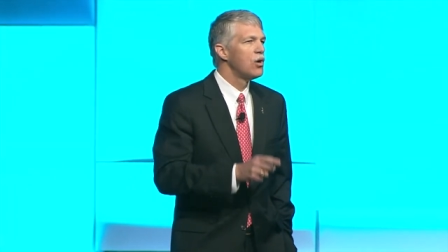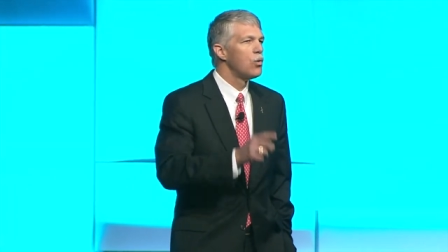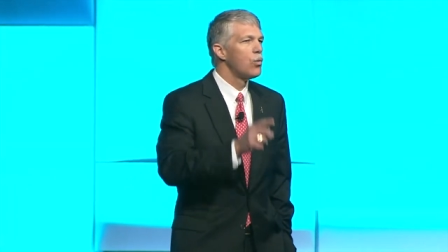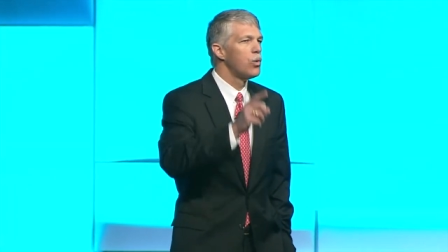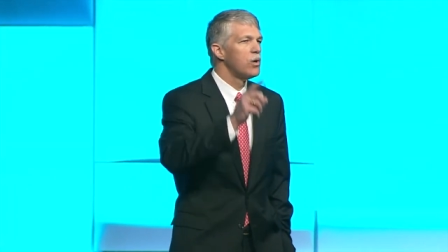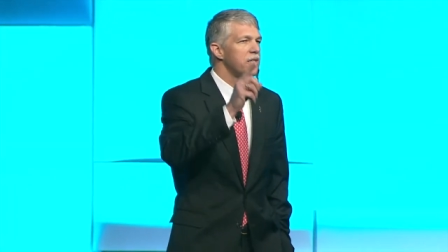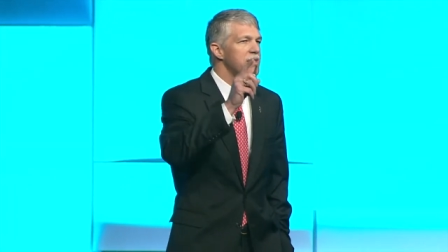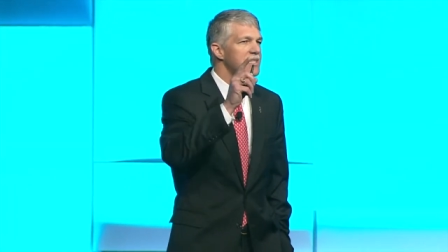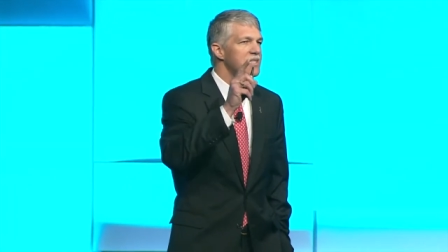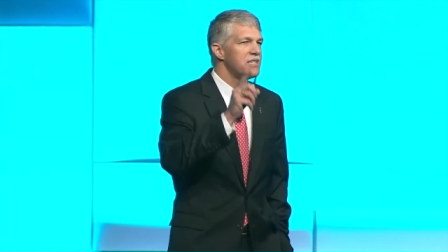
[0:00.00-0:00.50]

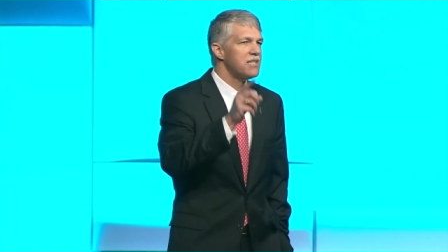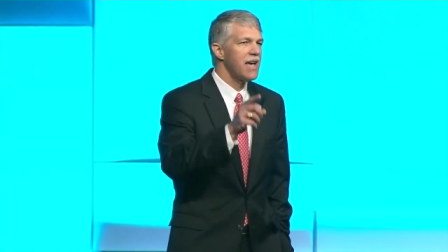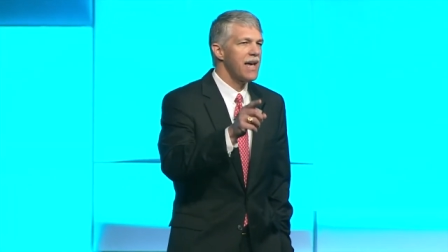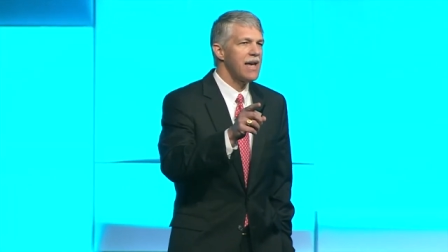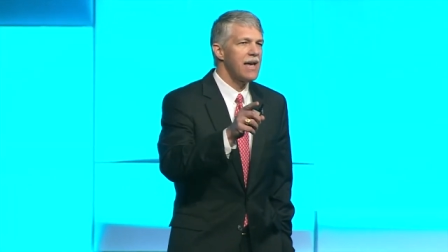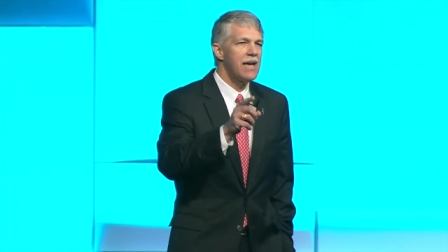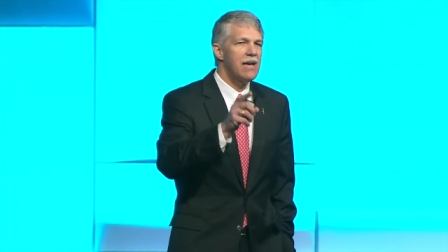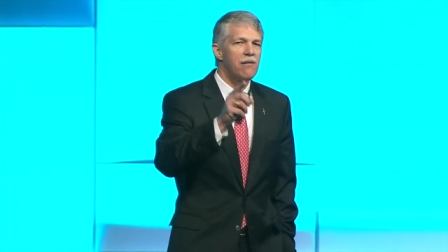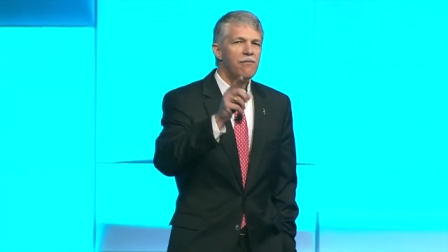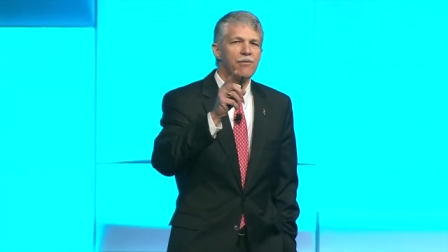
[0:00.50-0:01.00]
would
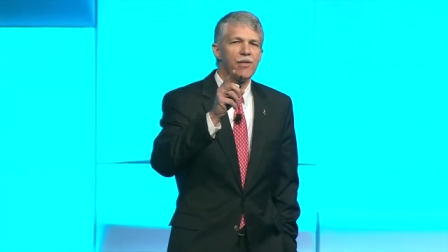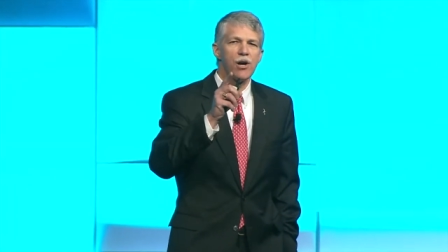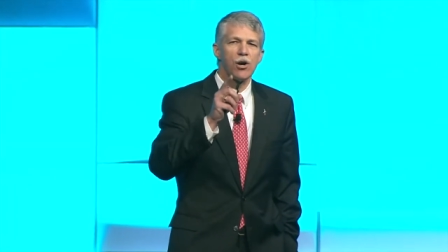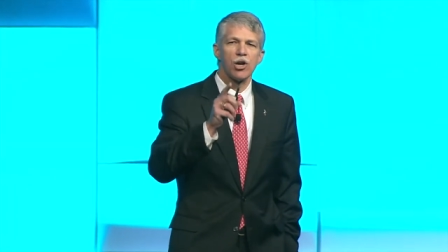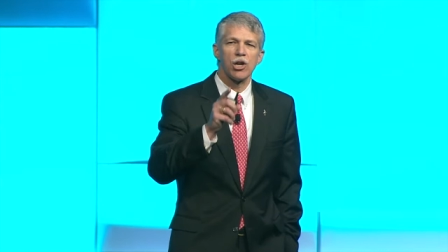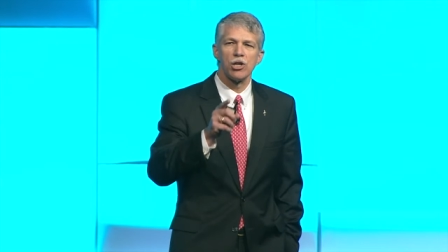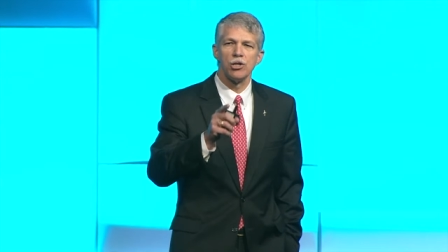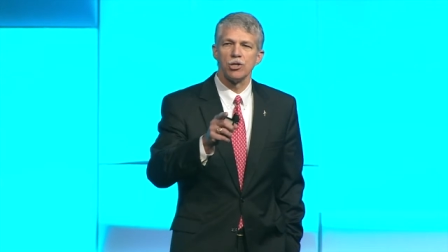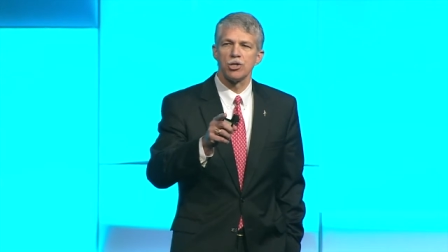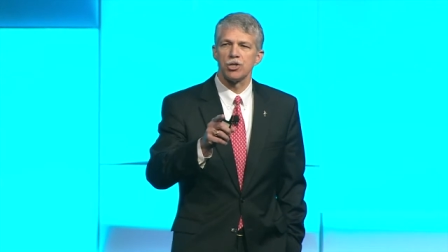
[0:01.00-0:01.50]
save their
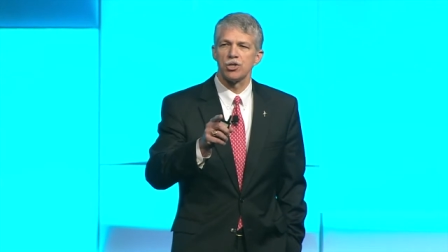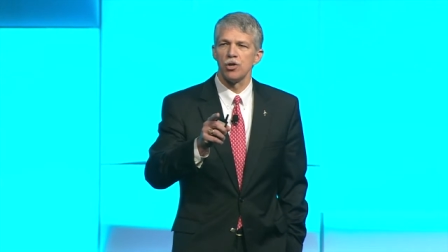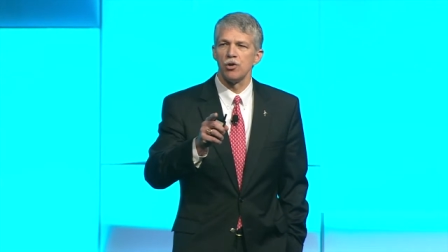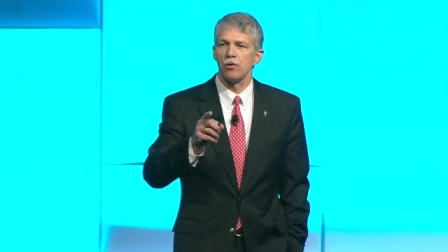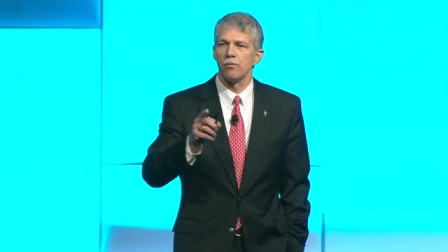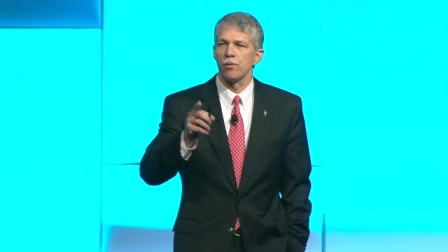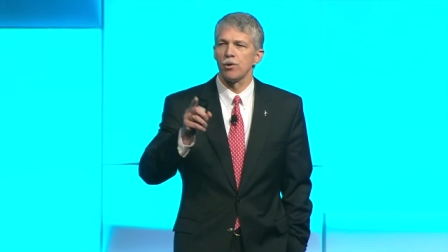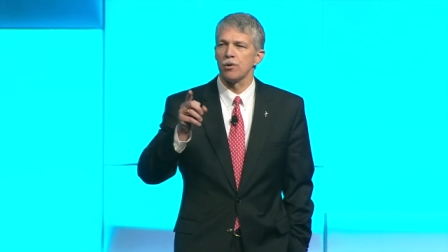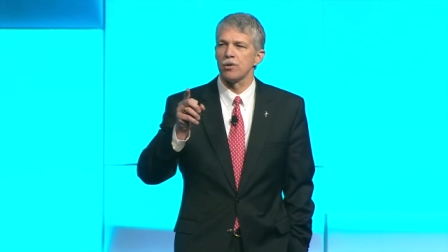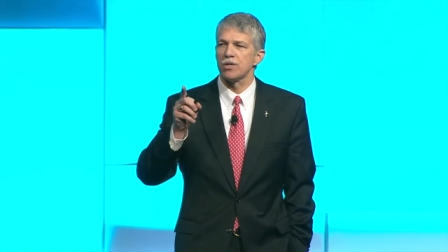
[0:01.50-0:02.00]

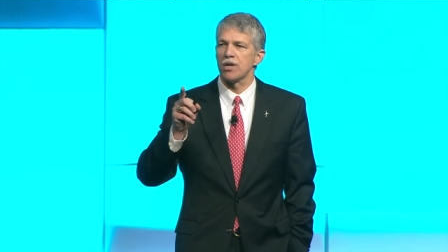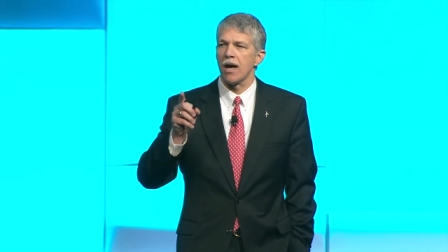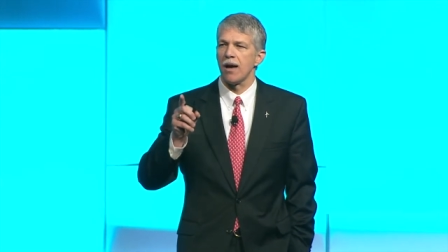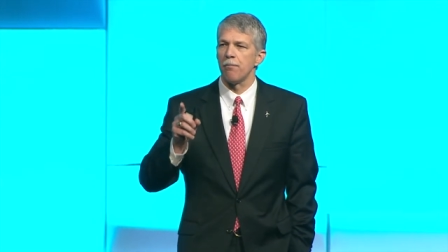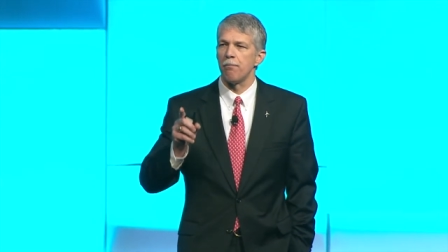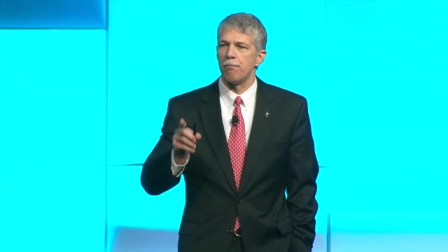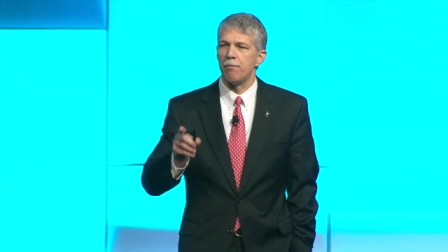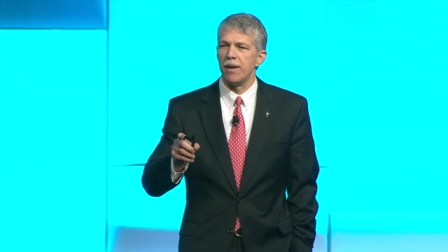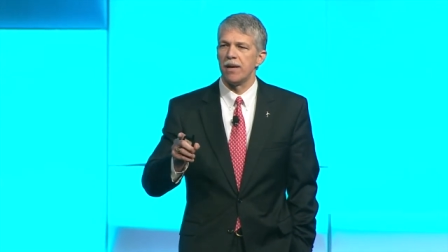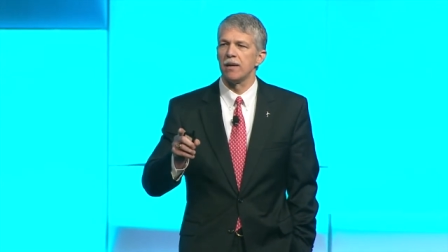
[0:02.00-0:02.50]
consumers a
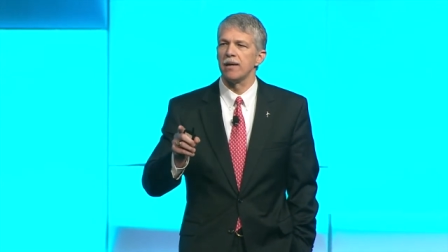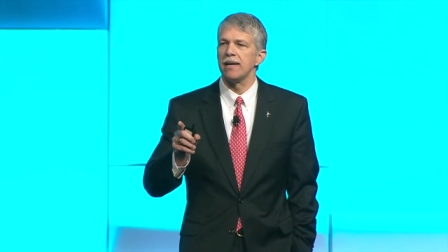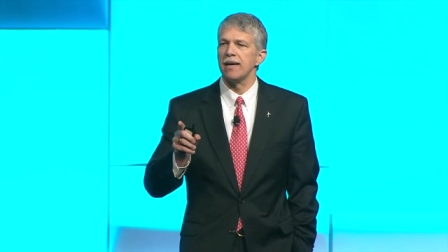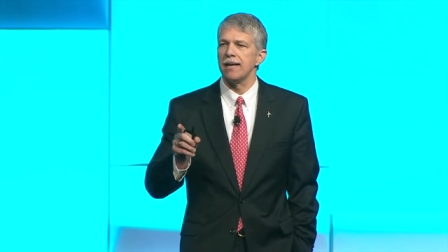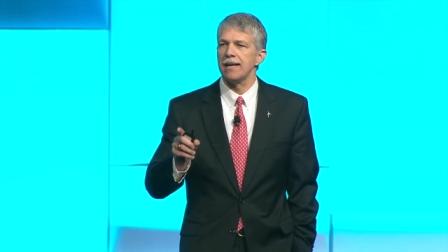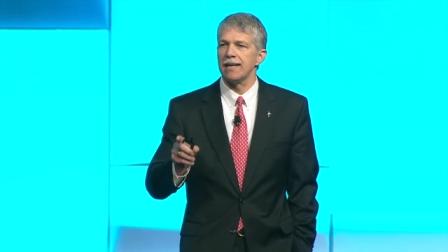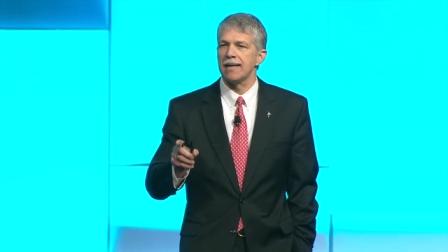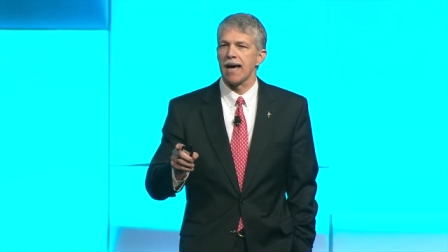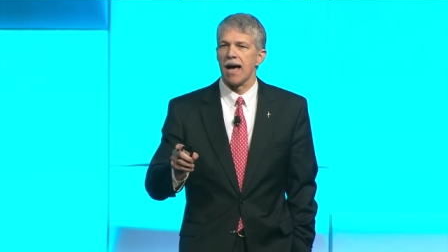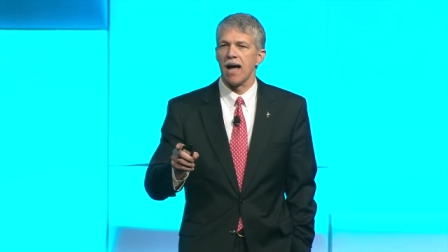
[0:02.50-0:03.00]

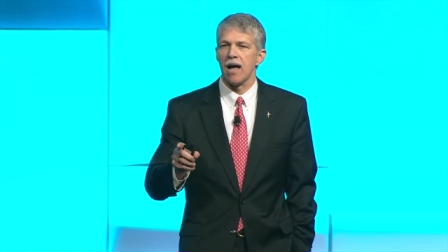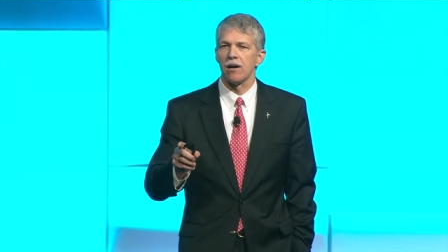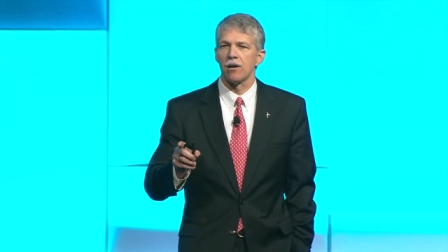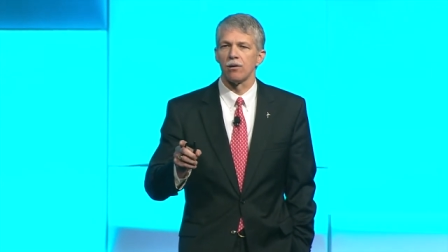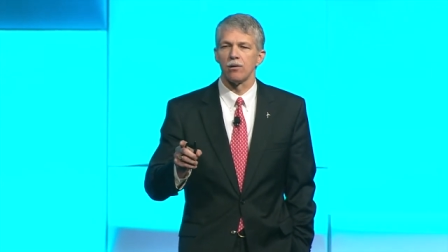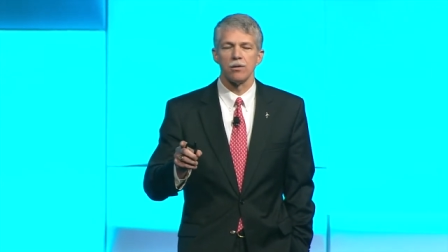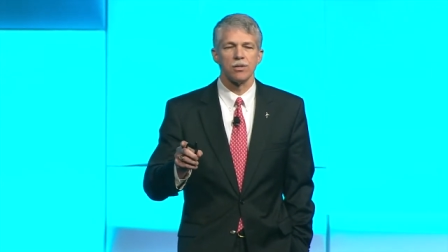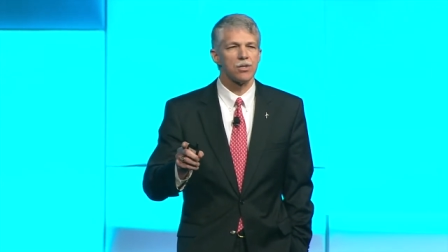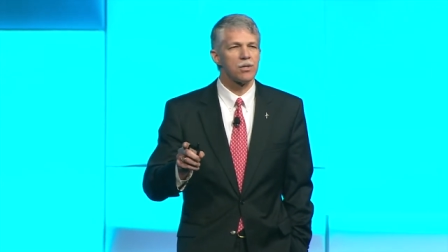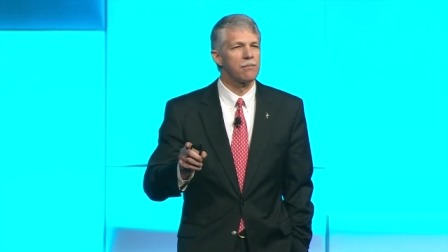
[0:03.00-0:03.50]
billion
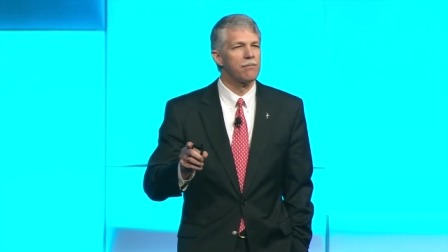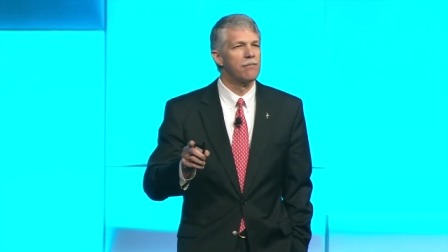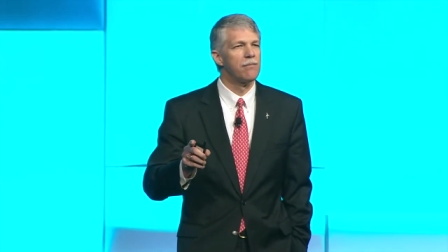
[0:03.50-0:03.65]
dollars